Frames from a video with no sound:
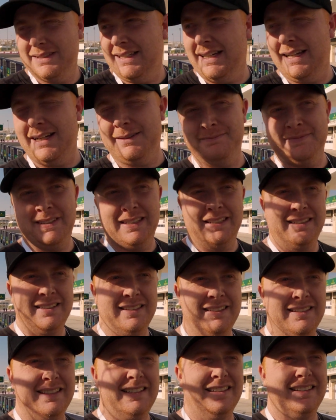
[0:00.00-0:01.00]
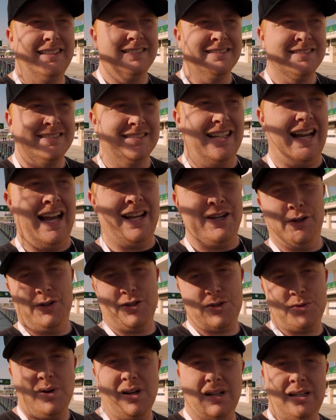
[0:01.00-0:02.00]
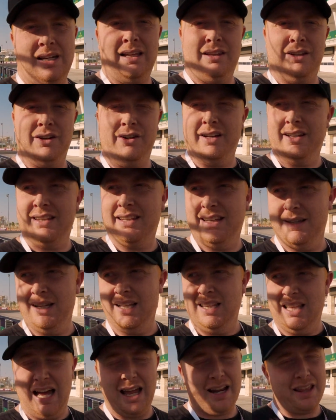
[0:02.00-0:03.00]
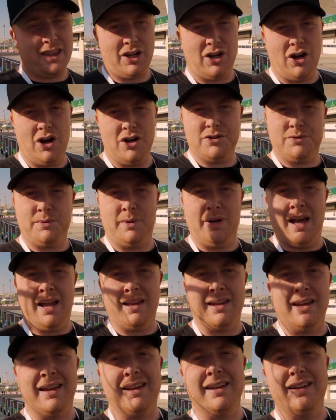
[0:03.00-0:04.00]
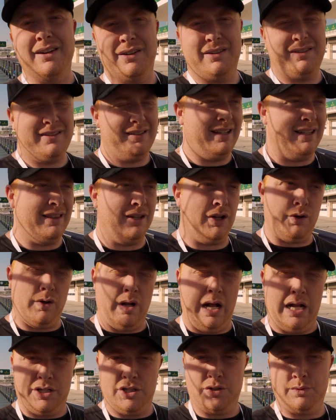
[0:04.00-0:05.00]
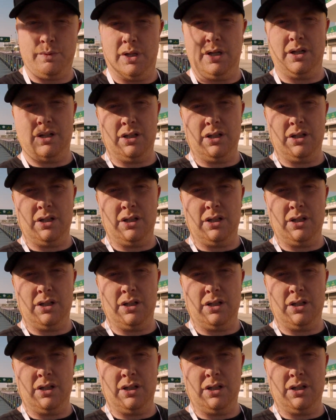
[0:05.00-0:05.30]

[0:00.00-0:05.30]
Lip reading: I noticed walking down the grid that a lot of the cars were not yet here, and the garages were